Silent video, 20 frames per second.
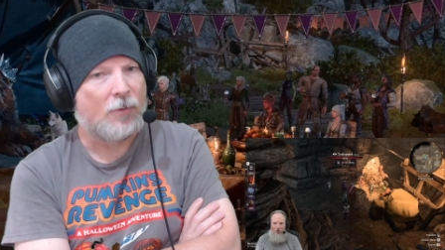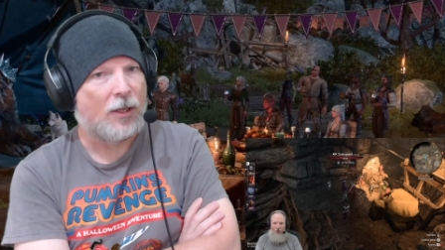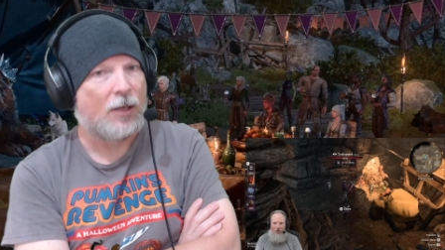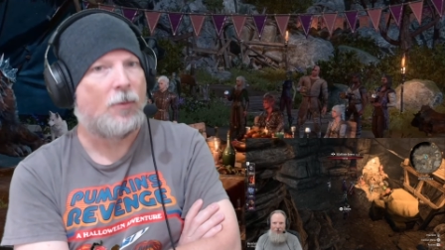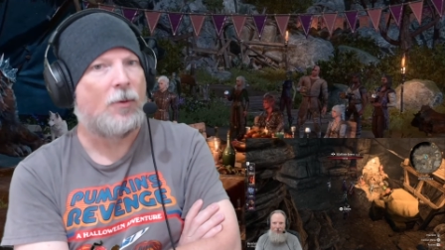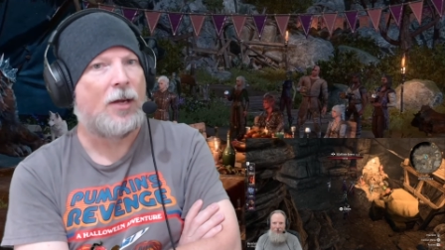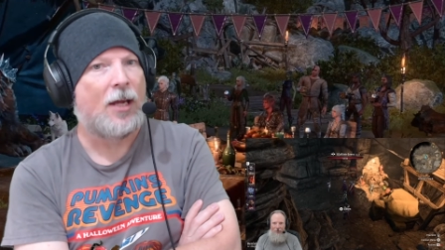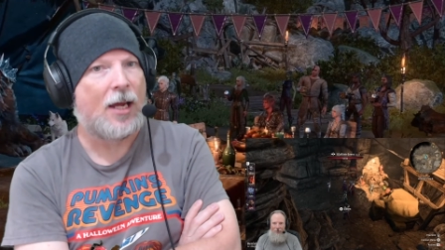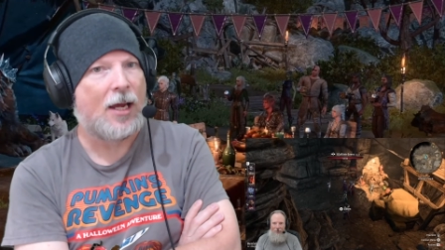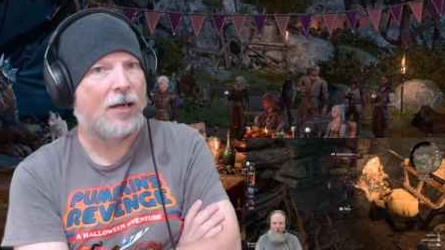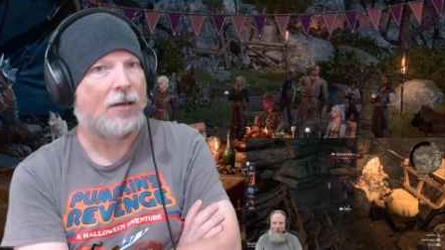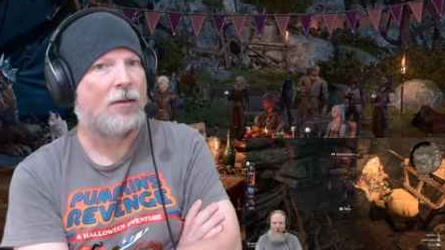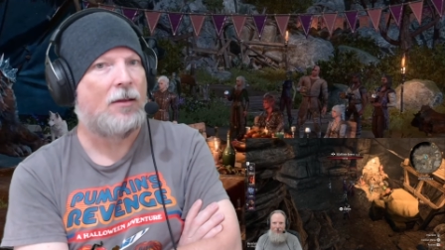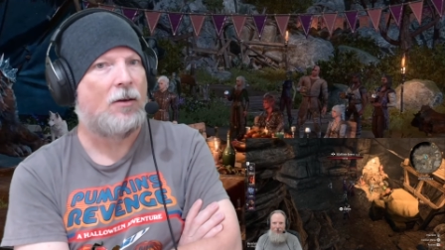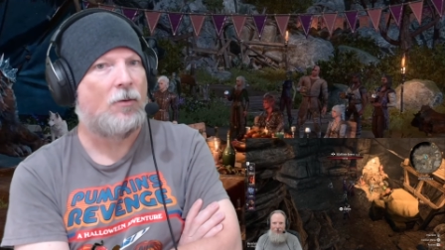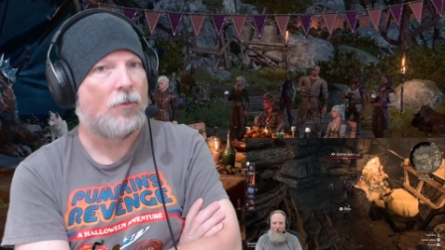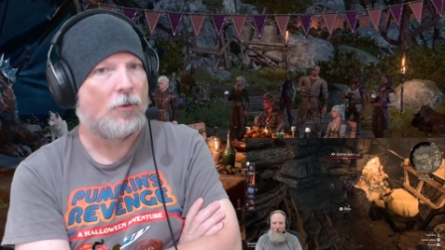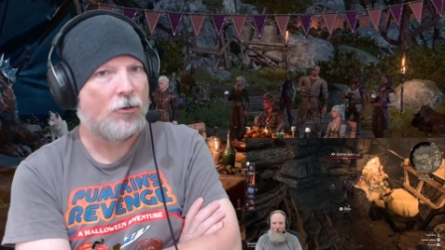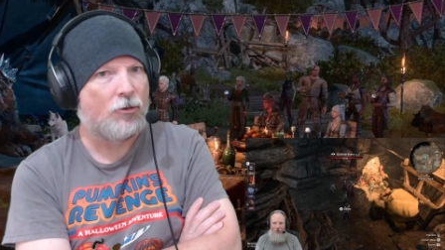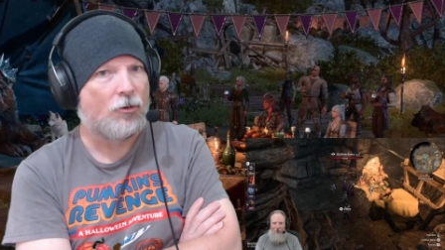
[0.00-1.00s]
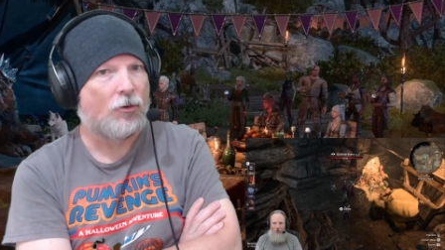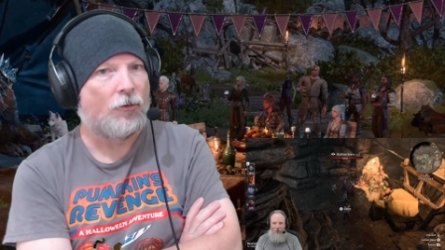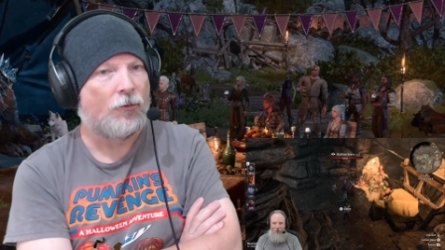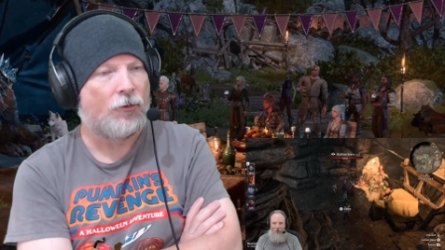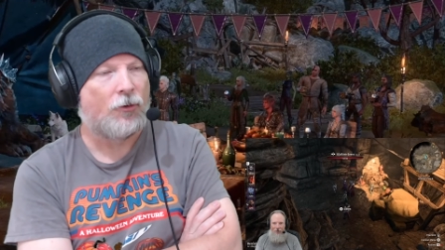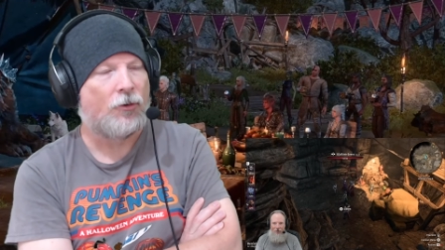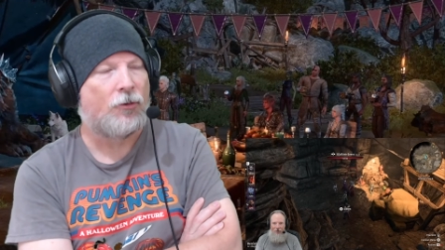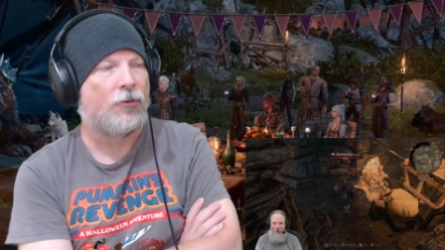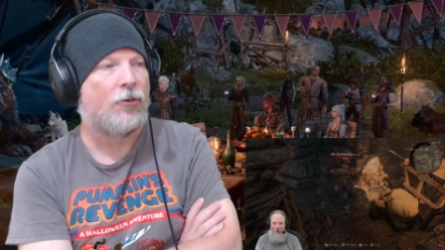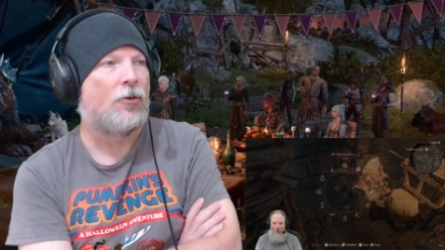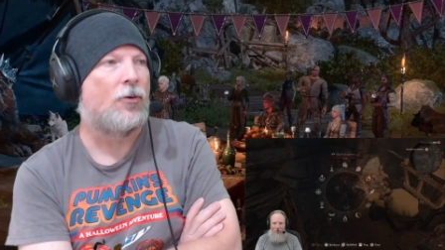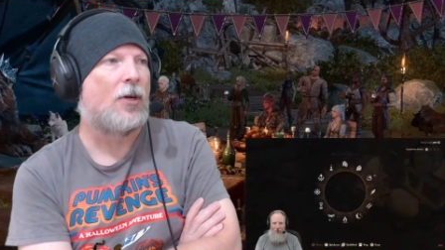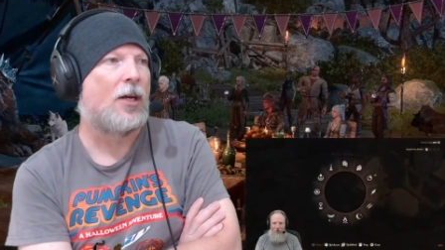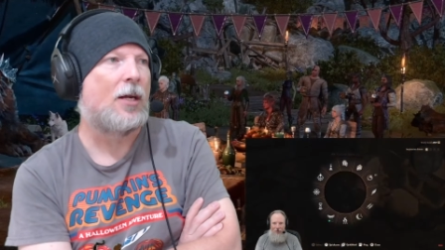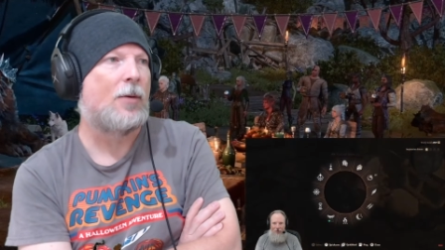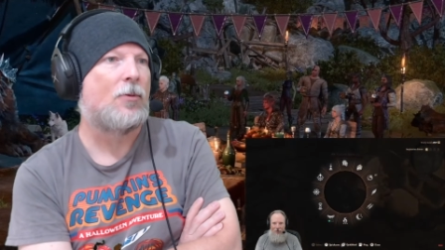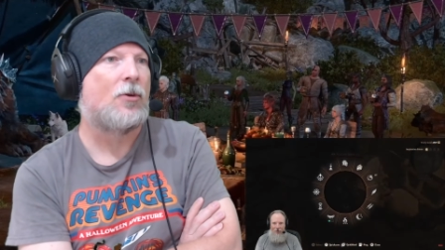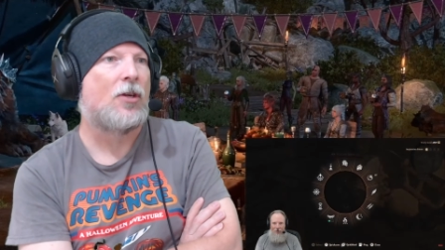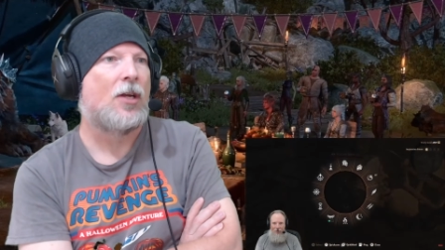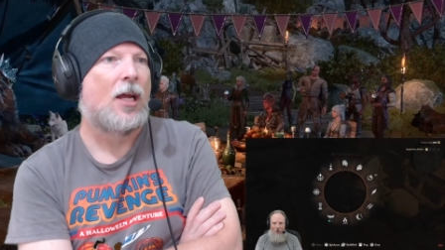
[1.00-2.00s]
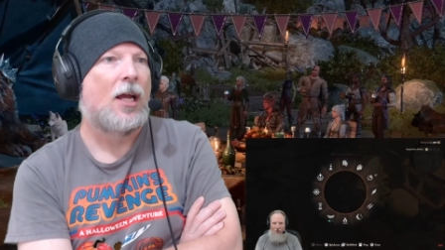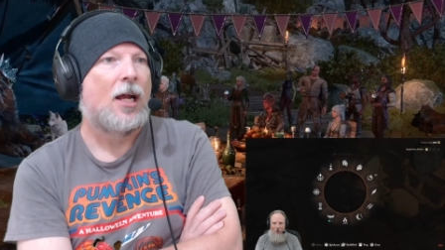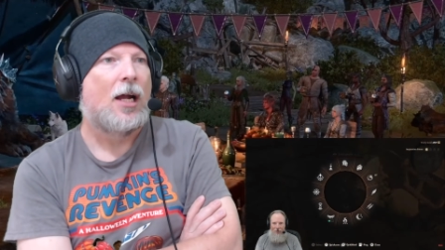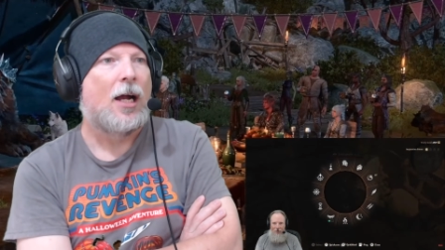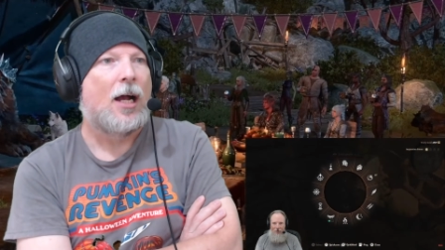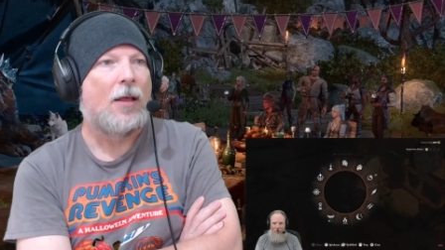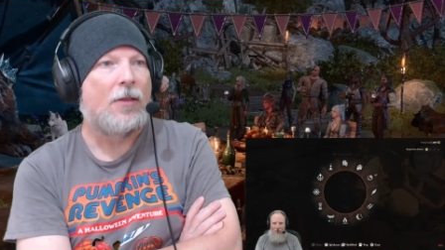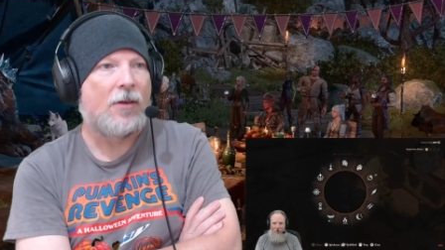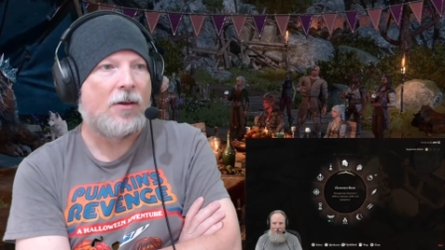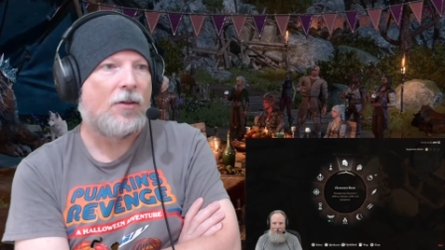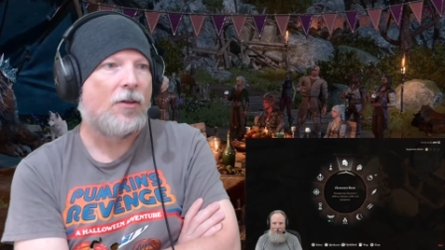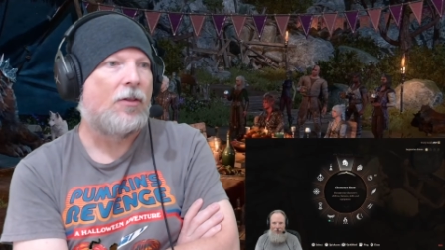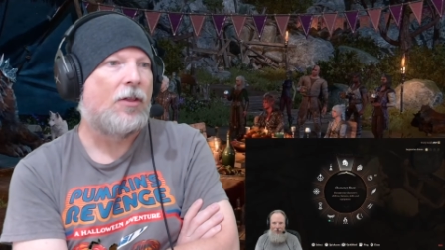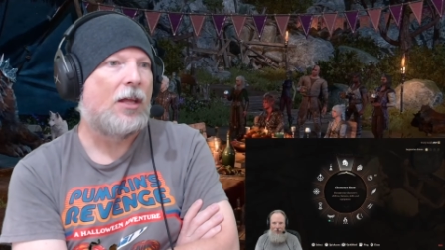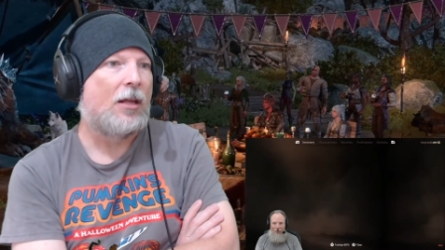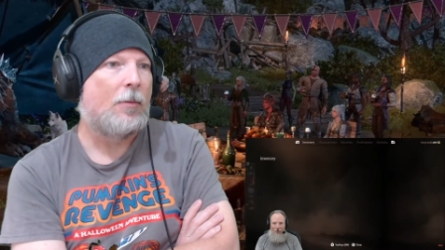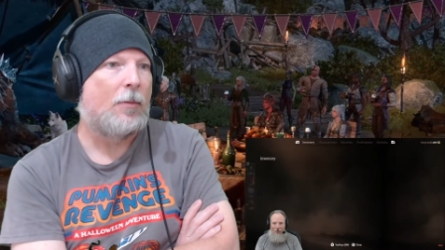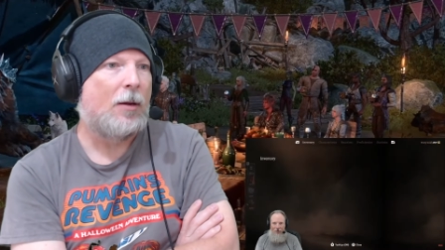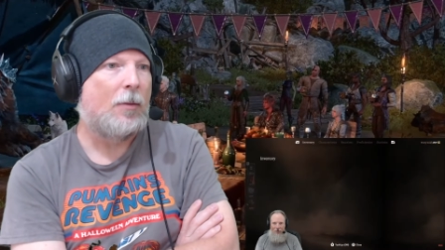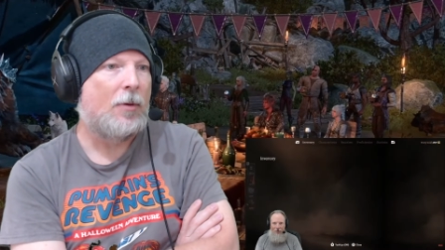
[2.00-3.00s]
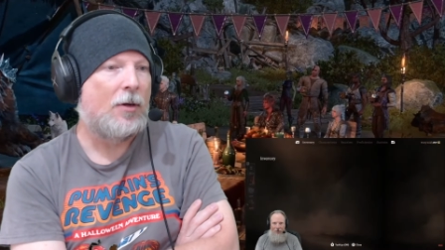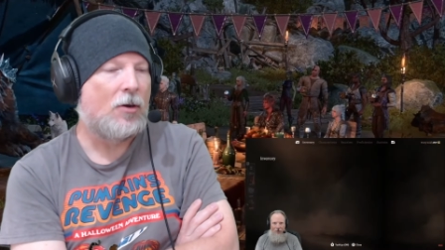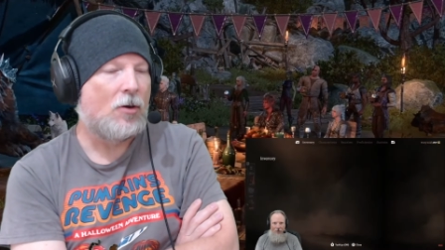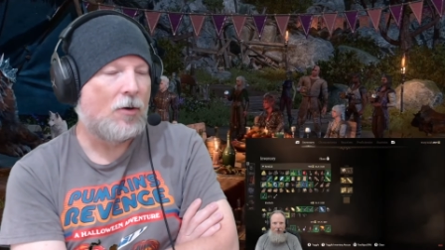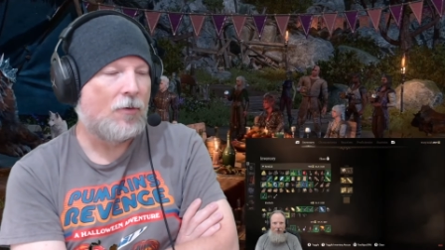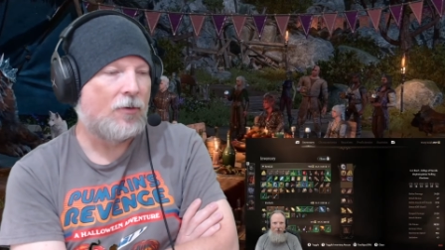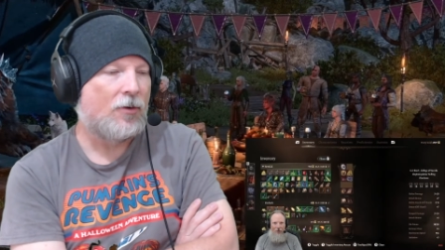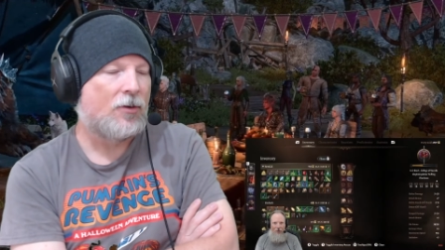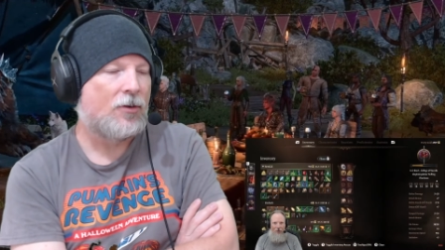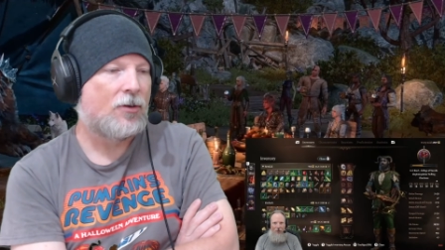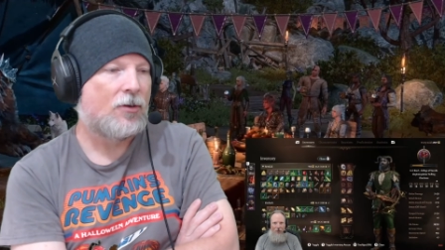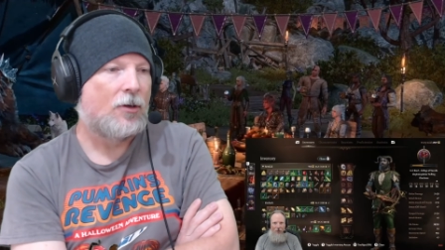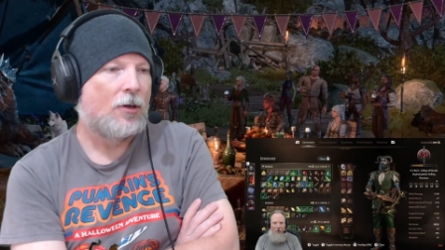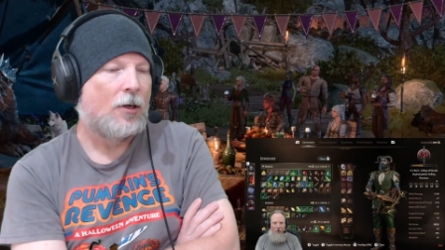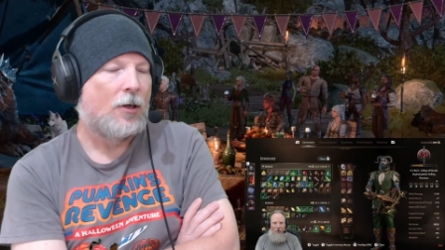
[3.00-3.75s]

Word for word: like we had in the original first two games." And the other thing that made me nervous